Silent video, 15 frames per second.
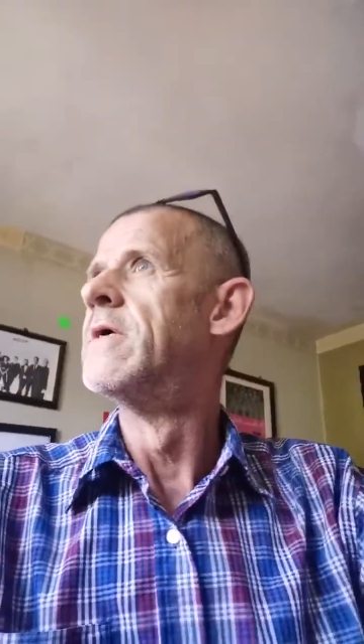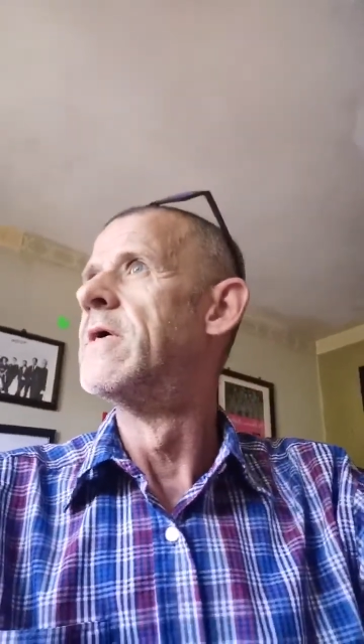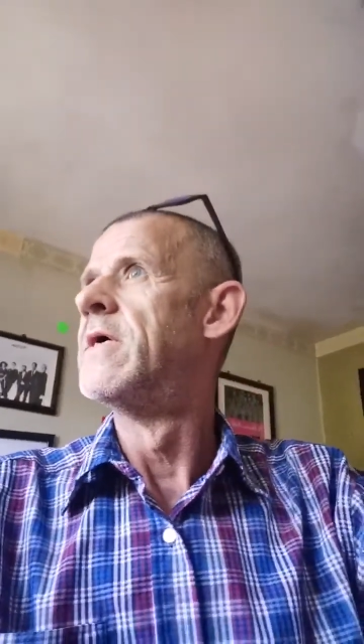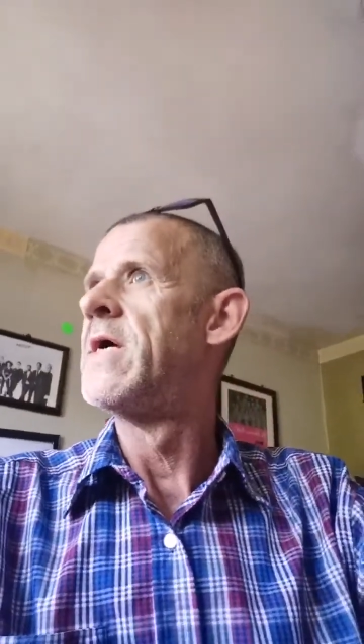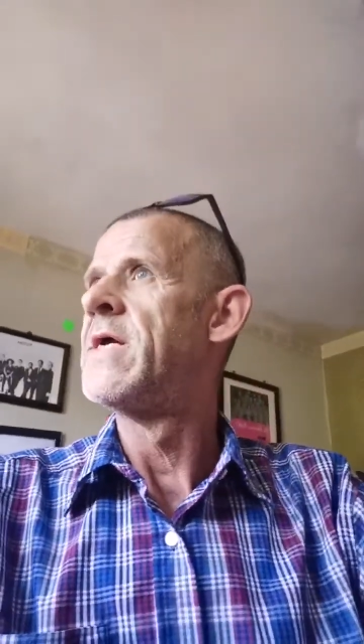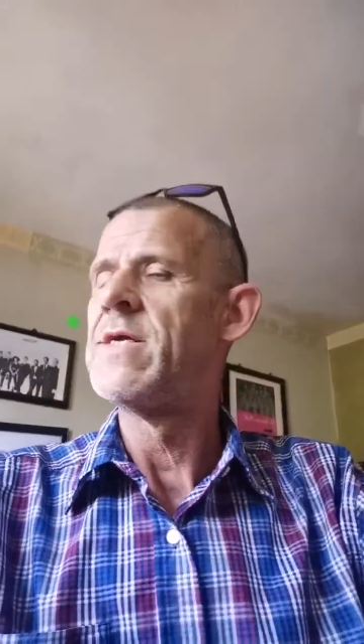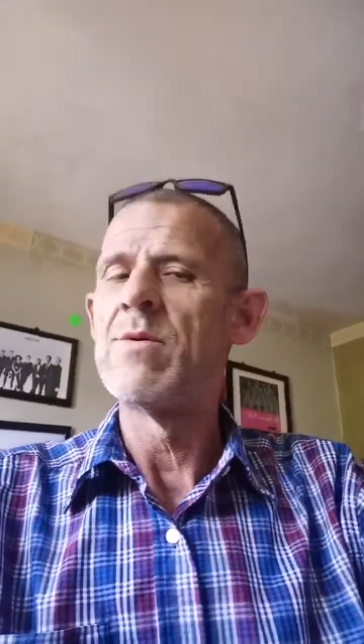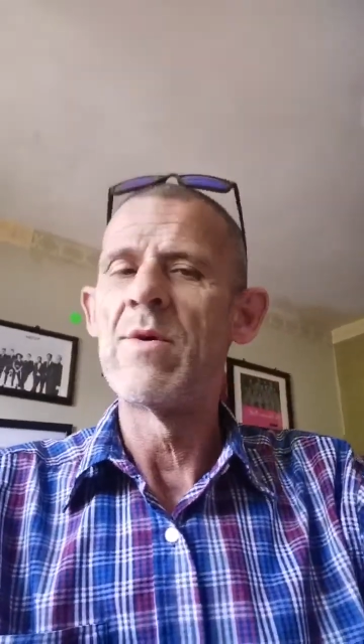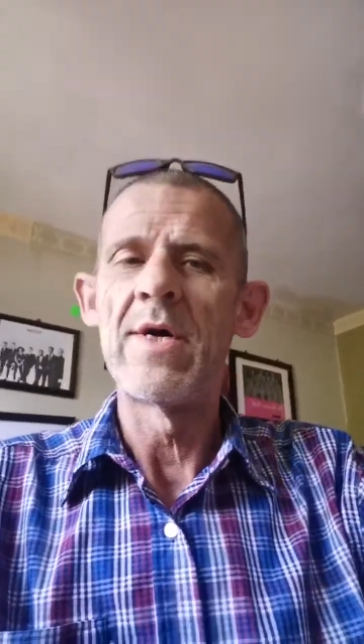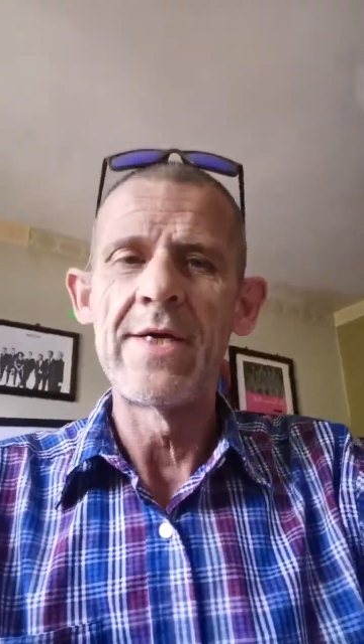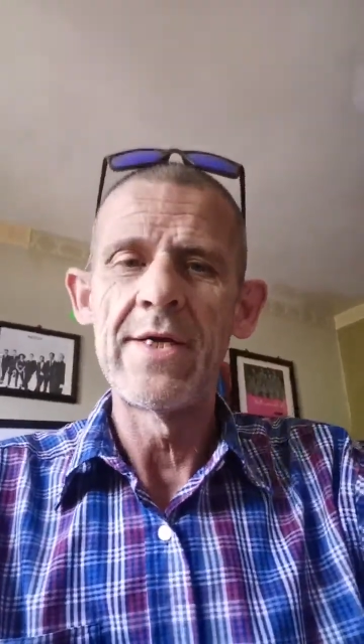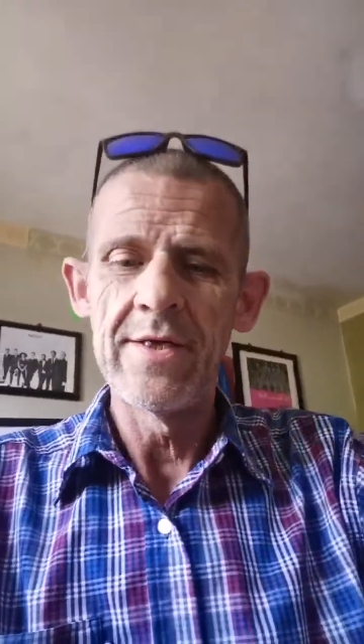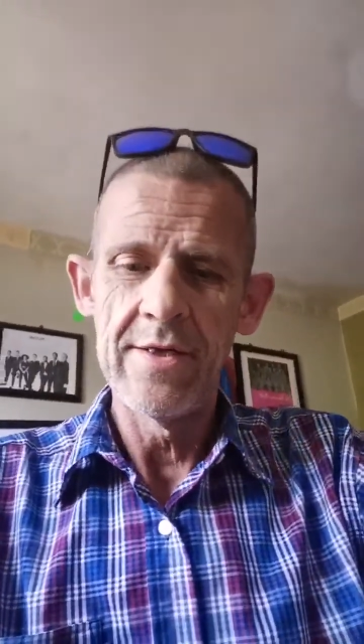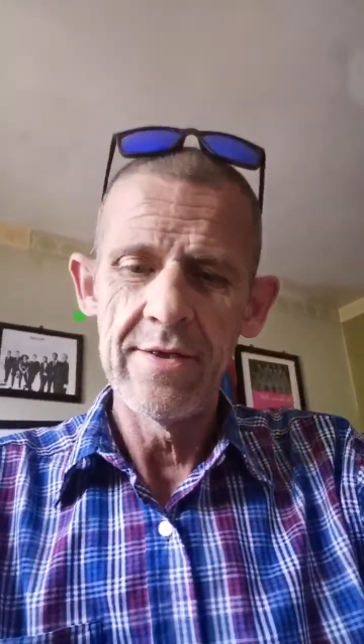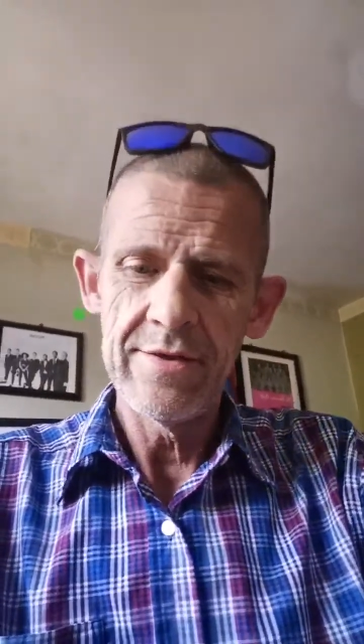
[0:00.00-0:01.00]
Anyway,
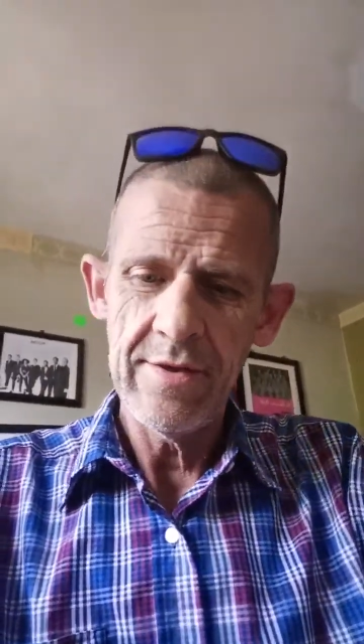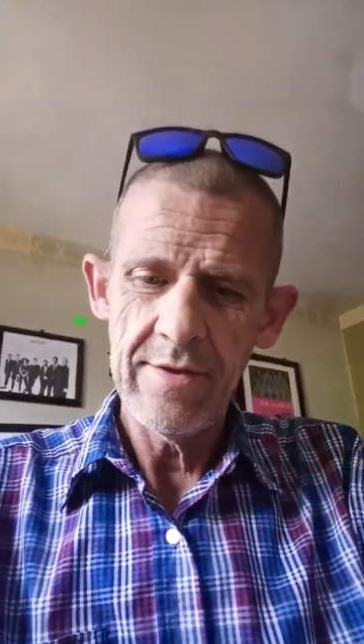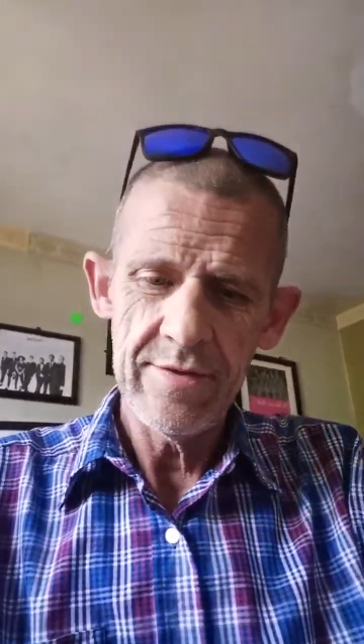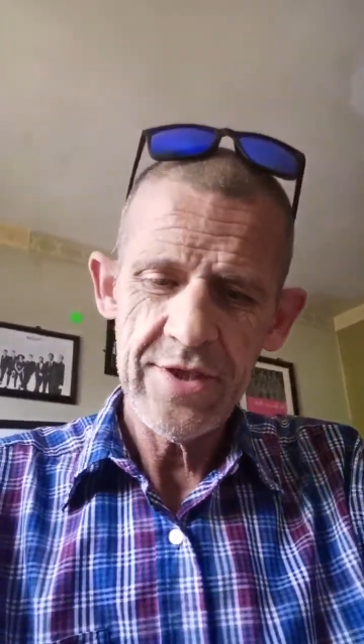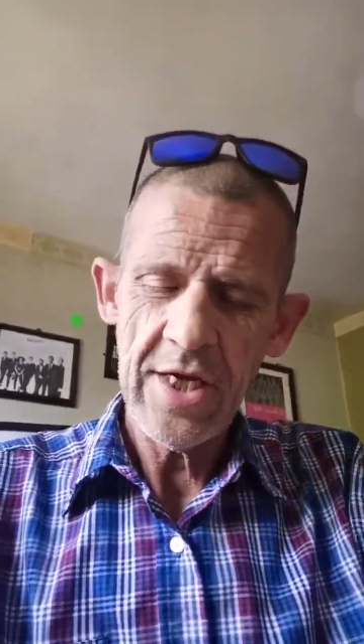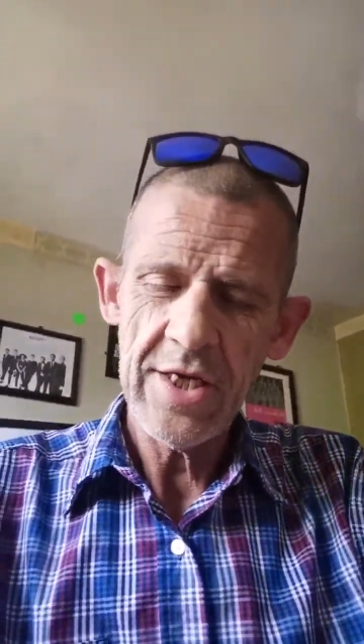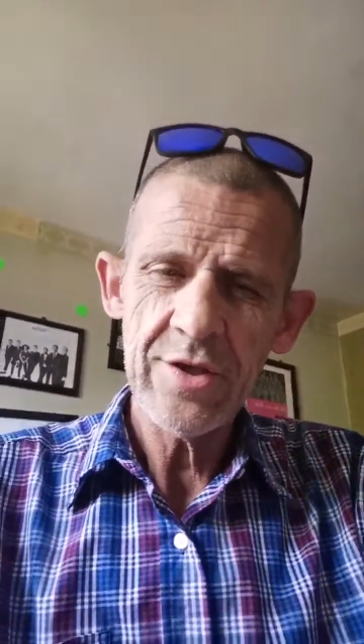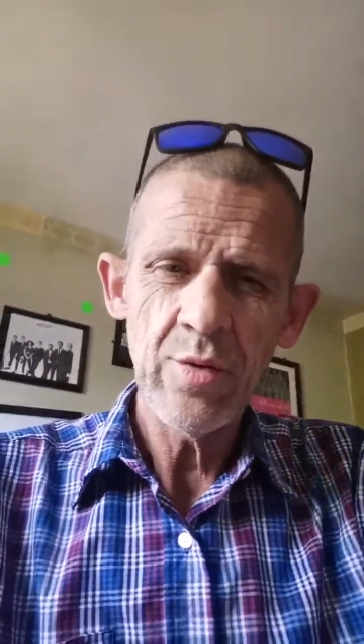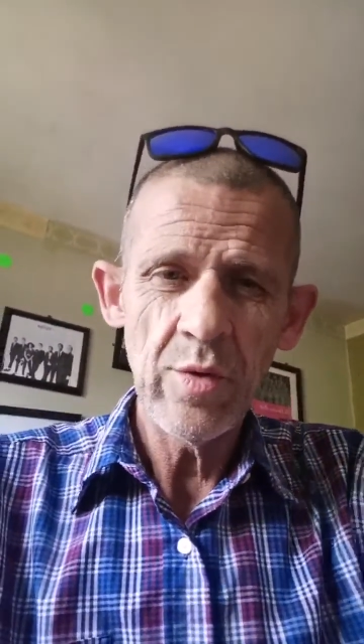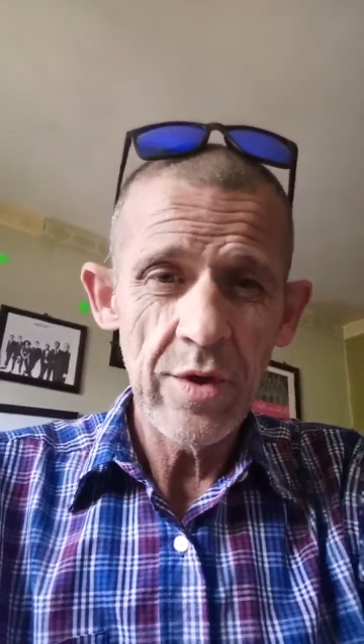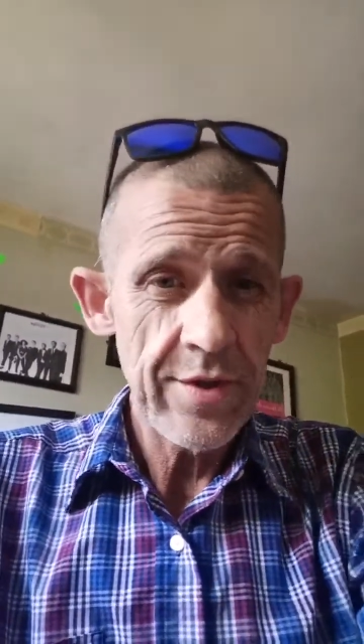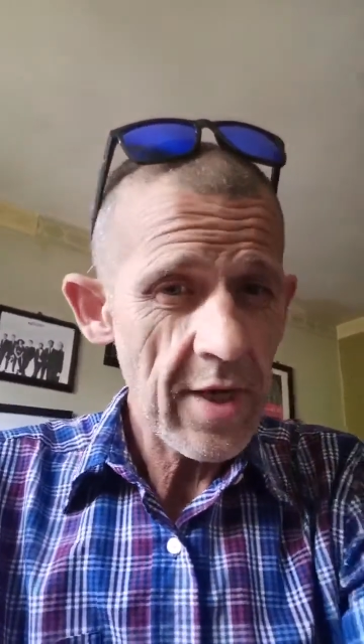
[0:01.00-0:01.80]
touch wood,